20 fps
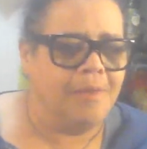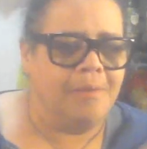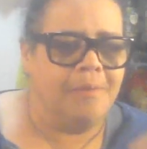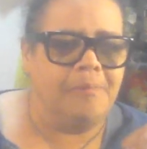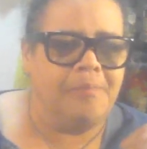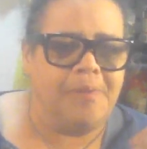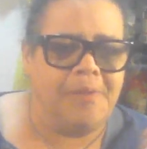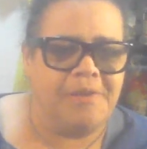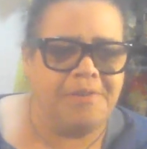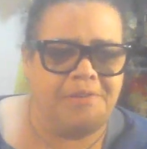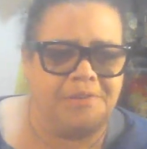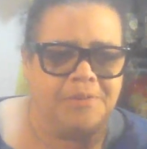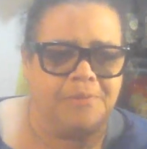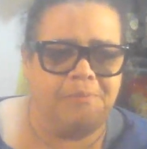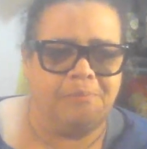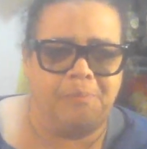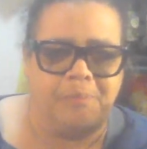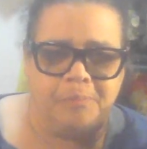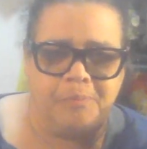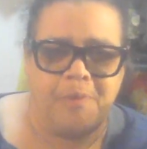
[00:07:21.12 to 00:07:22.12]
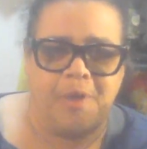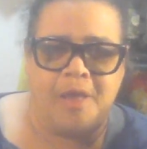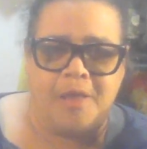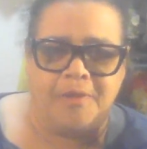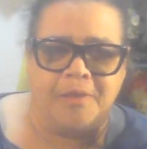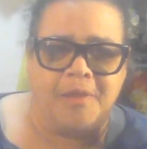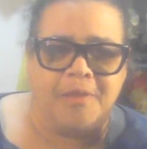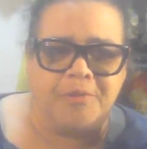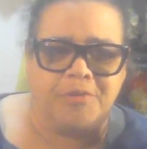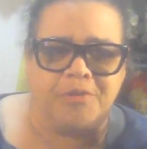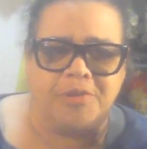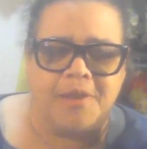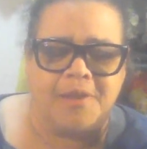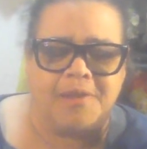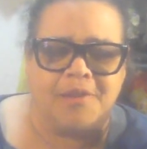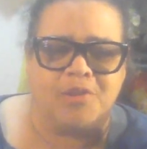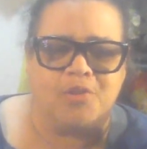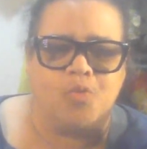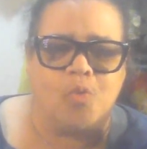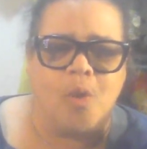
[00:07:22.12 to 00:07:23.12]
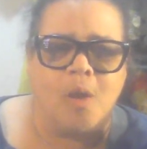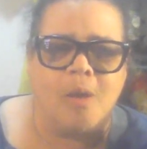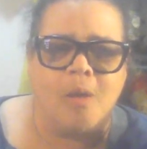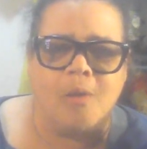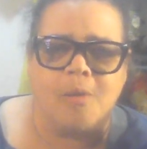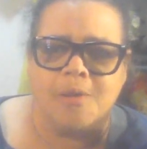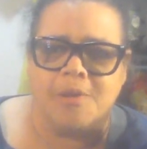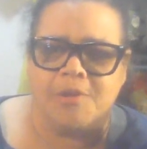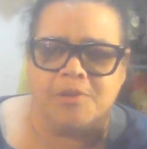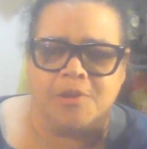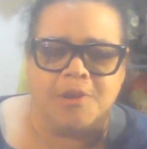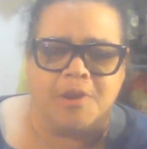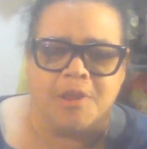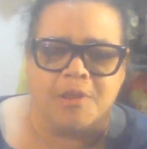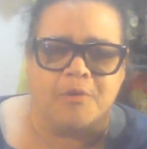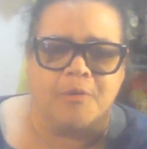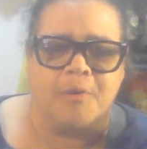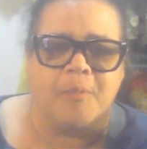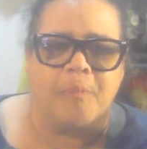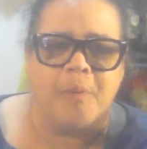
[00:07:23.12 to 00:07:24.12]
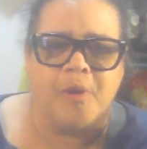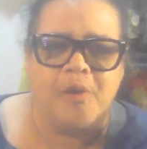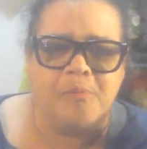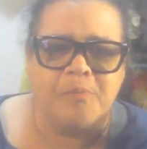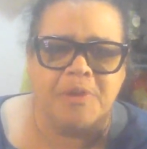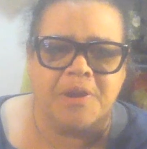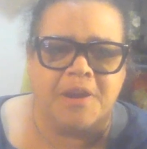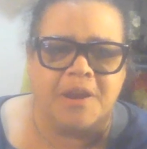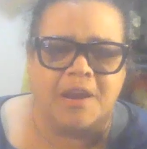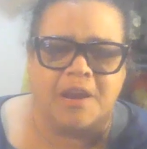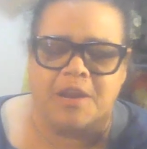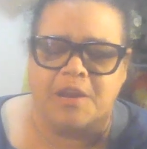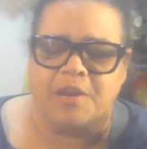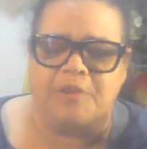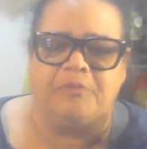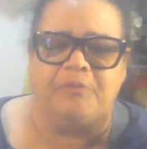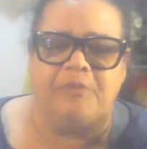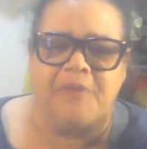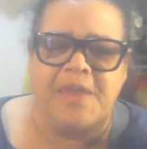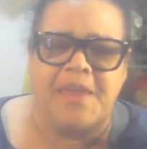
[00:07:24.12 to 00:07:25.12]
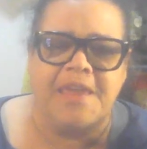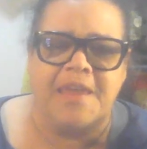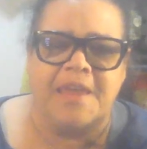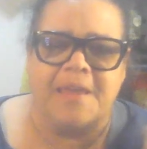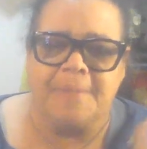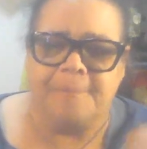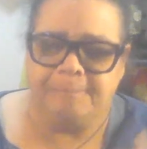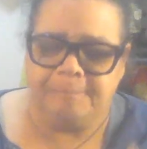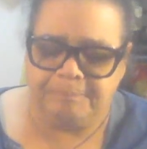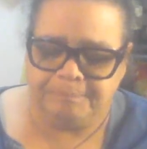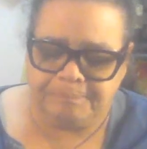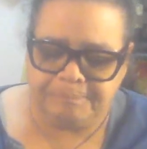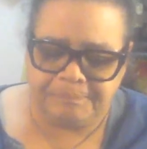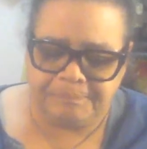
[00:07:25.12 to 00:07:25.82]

the place on the other side of this wall is another apartment and it's vacant.